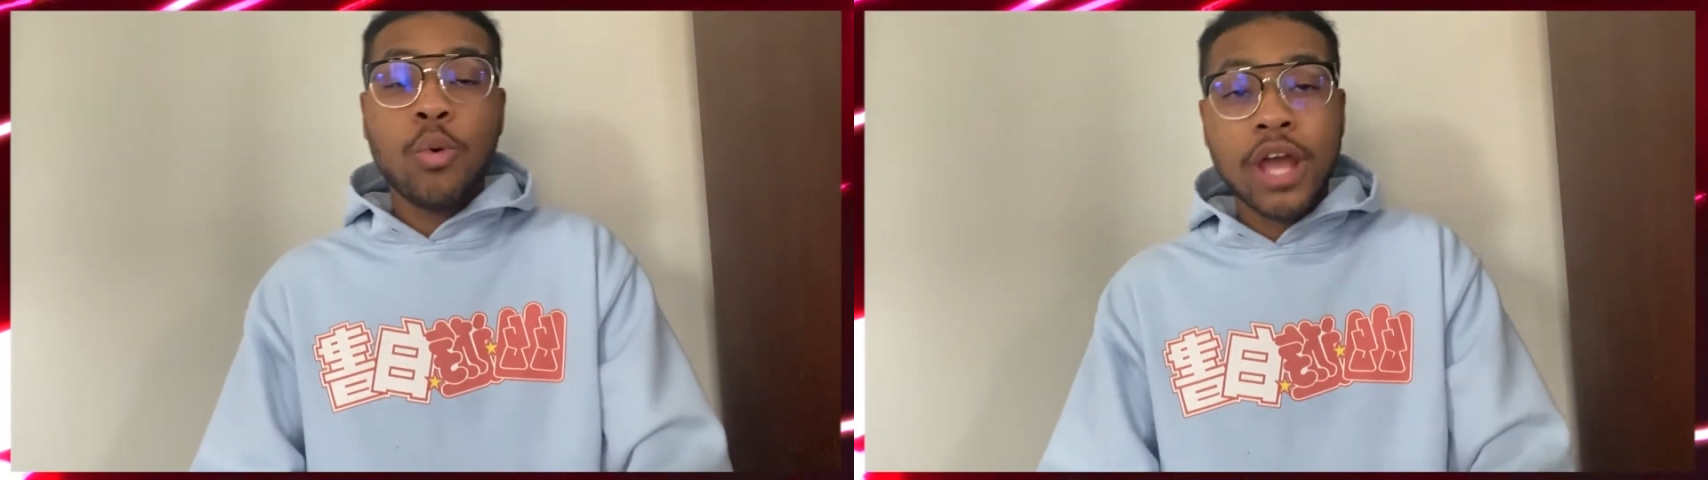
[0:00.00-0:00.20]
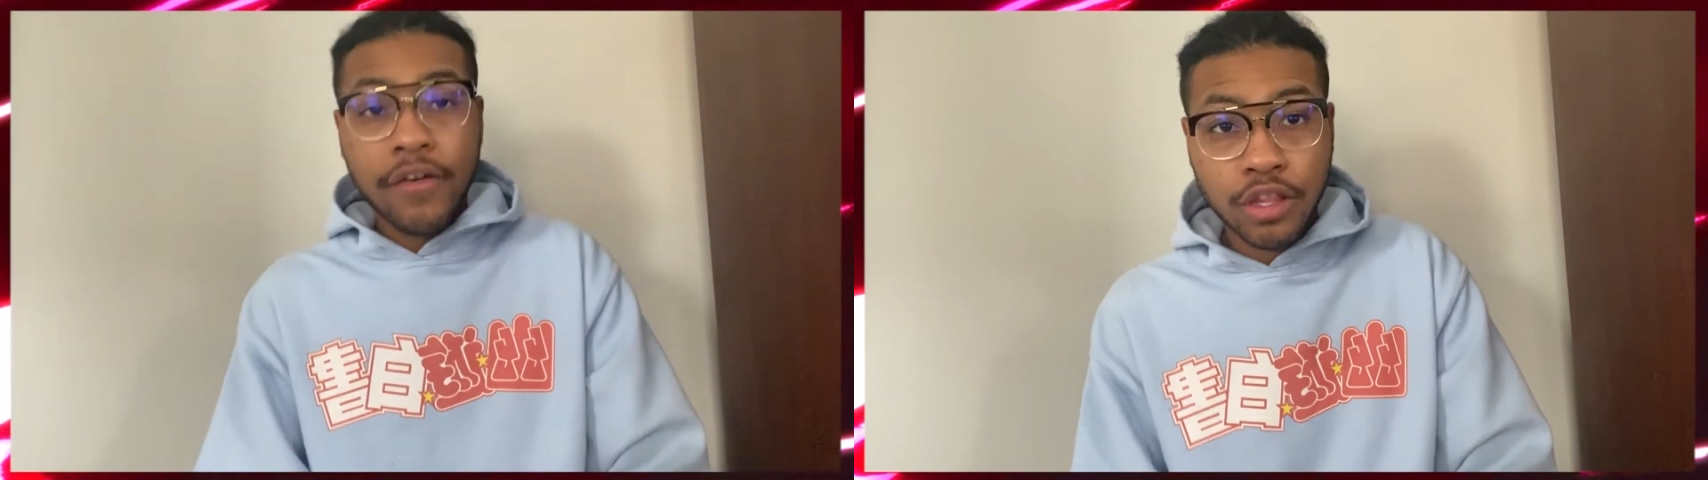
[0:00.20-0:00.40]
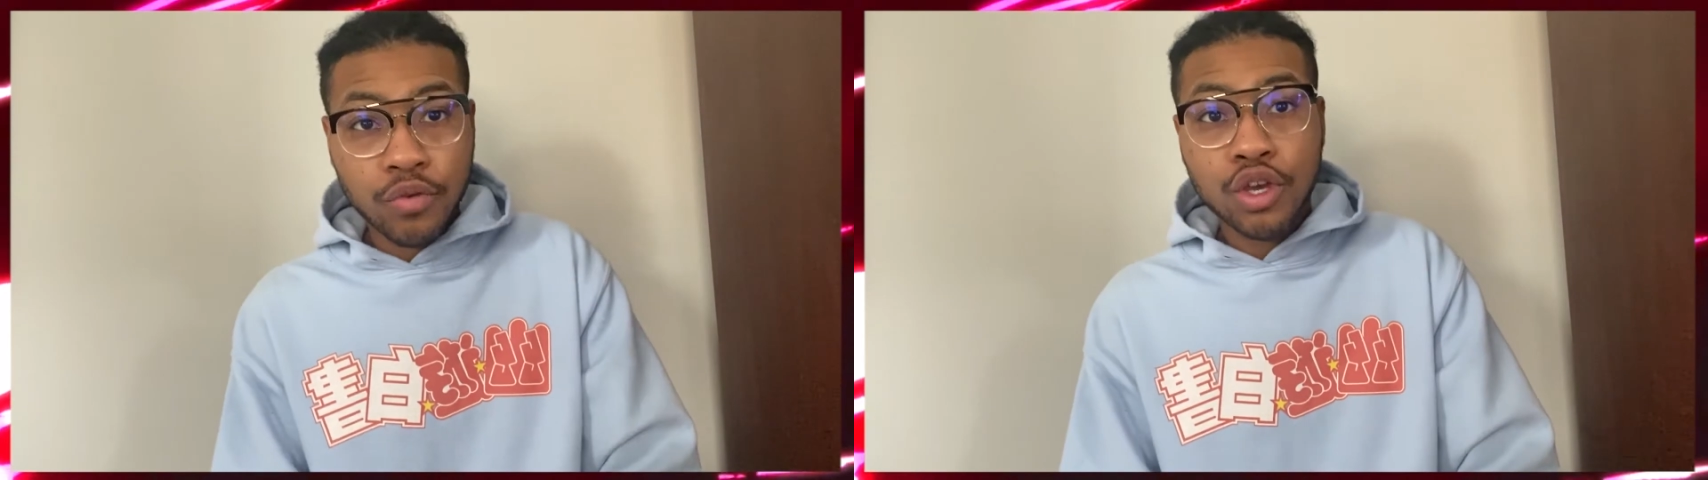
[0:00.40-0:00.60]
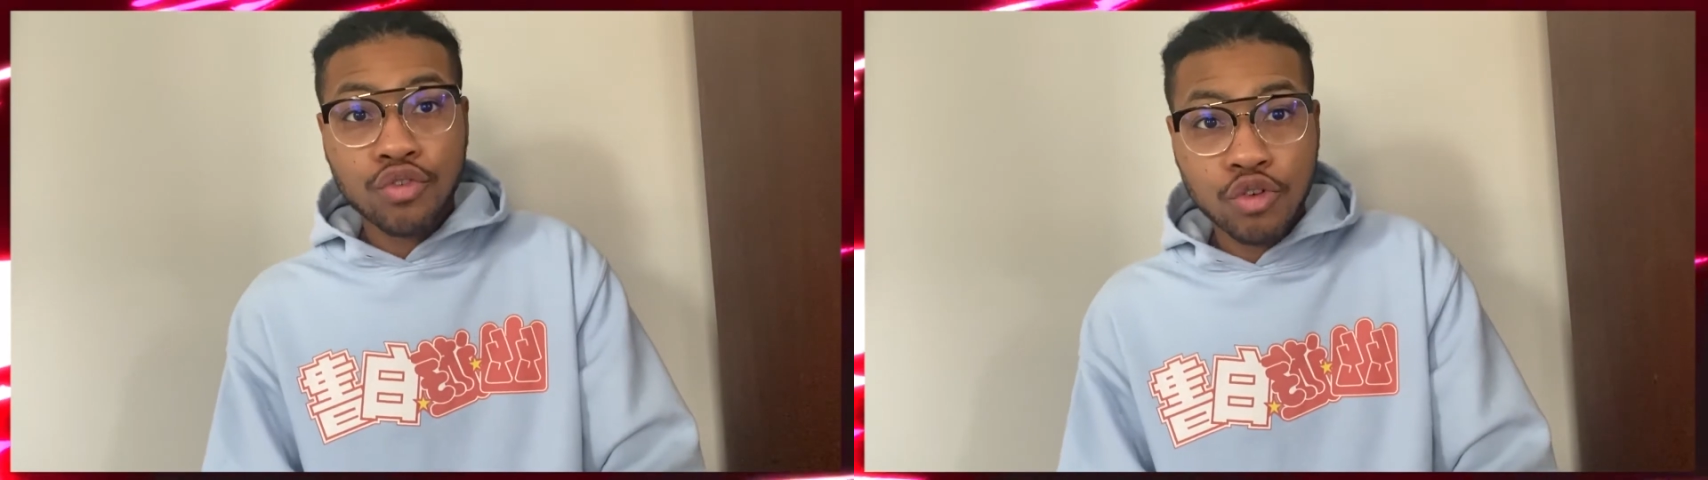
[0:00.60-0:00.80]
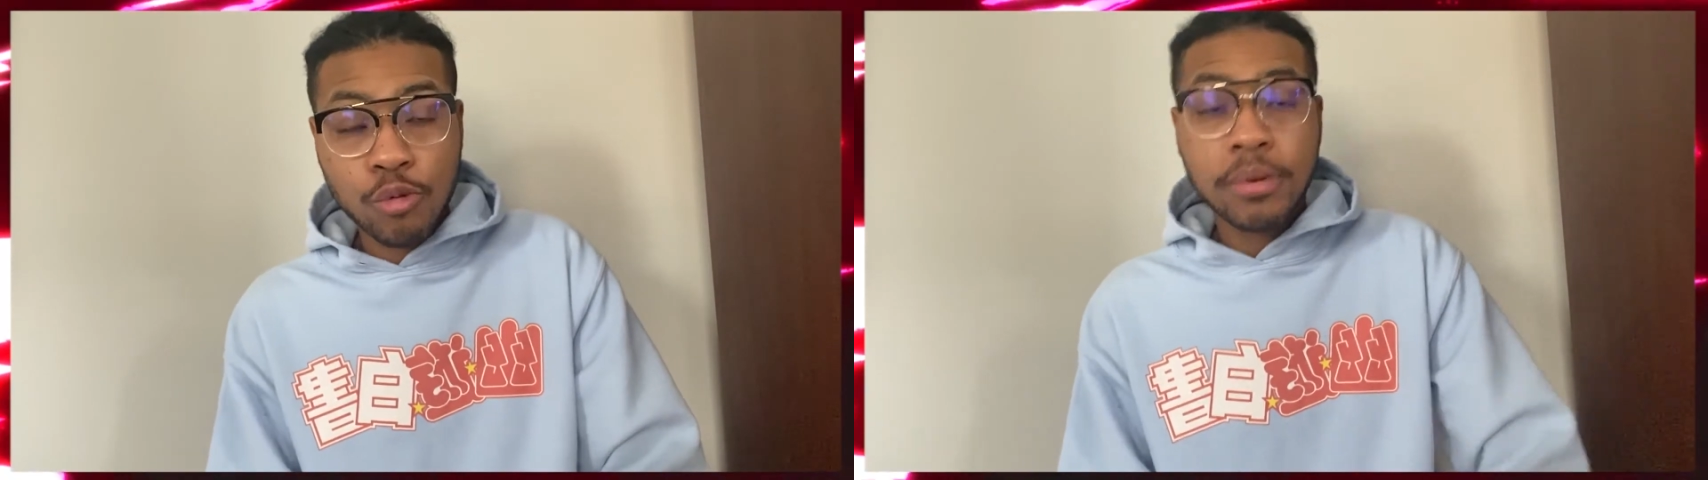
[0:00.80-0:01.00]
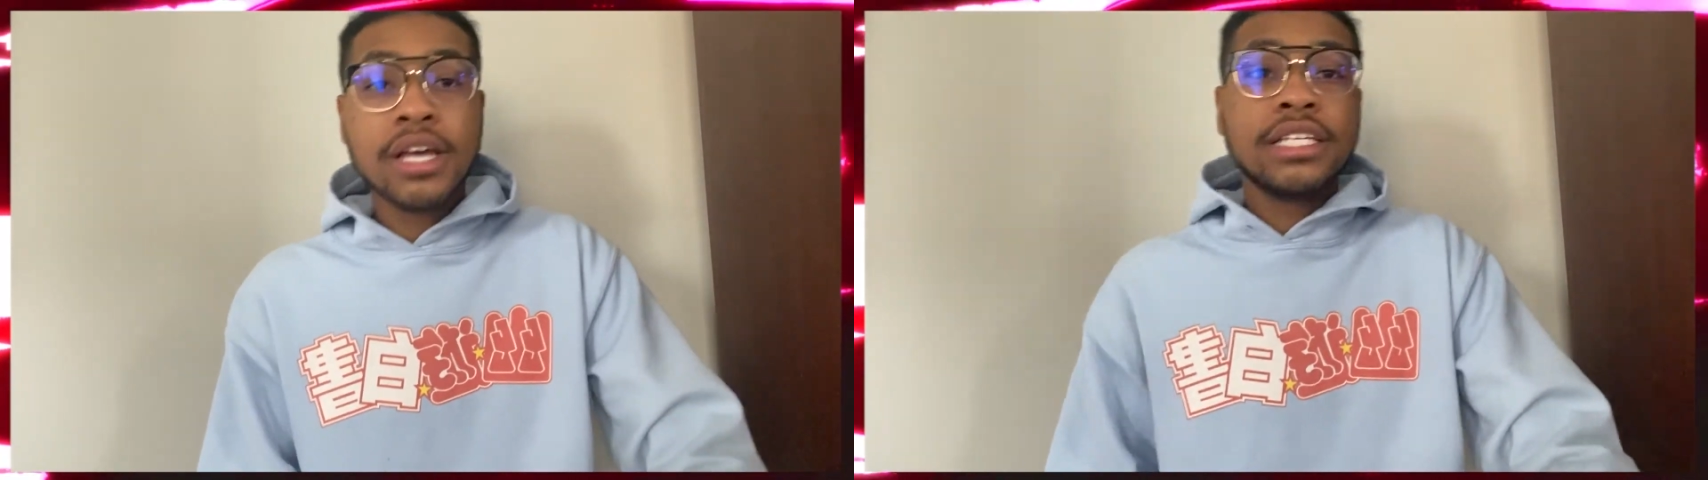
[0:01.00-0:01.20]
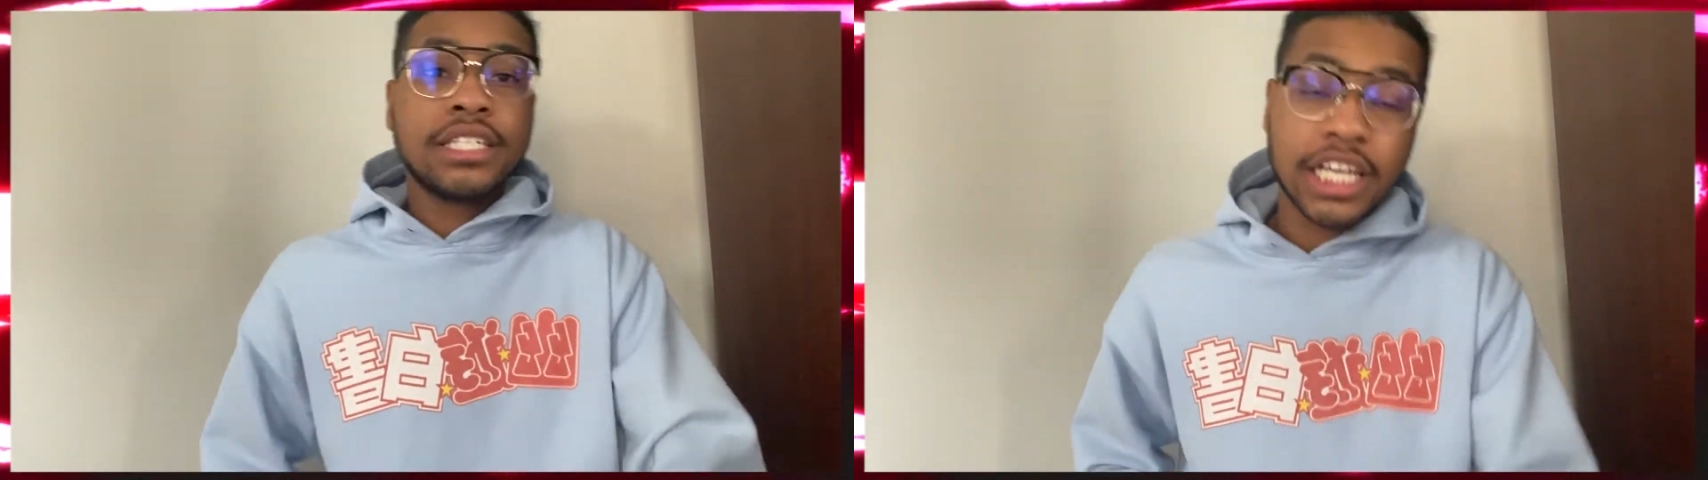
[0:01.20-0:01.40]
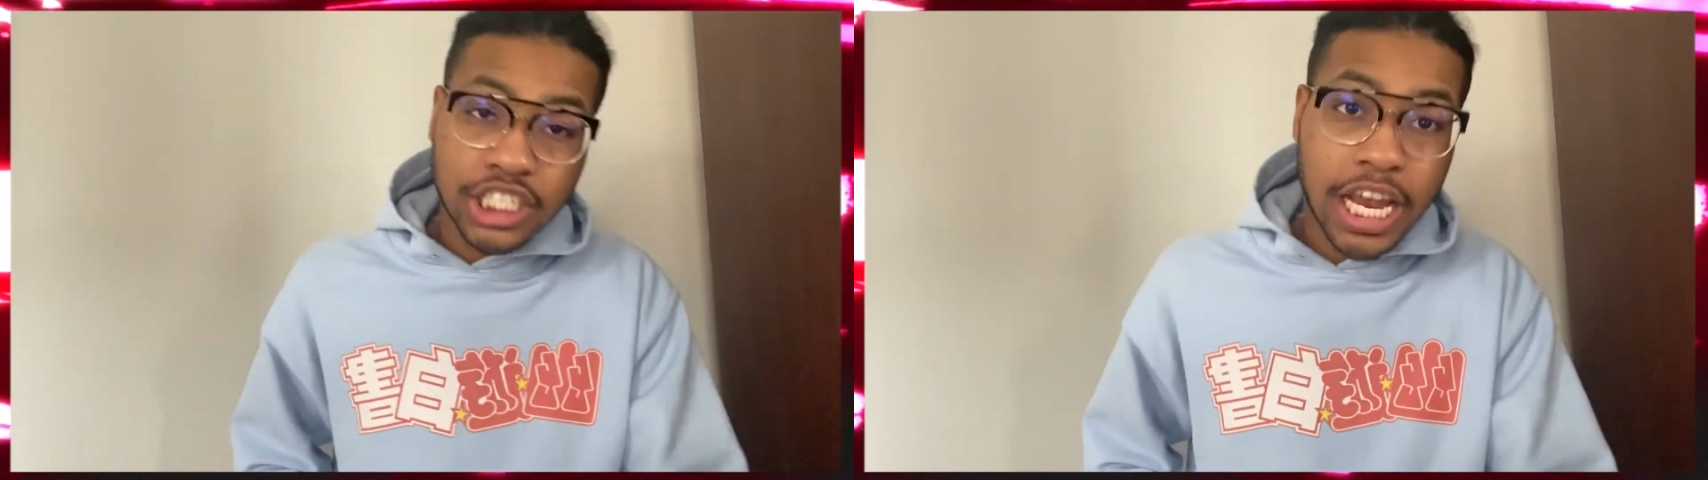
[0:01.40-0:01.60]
We have to regroup. 6th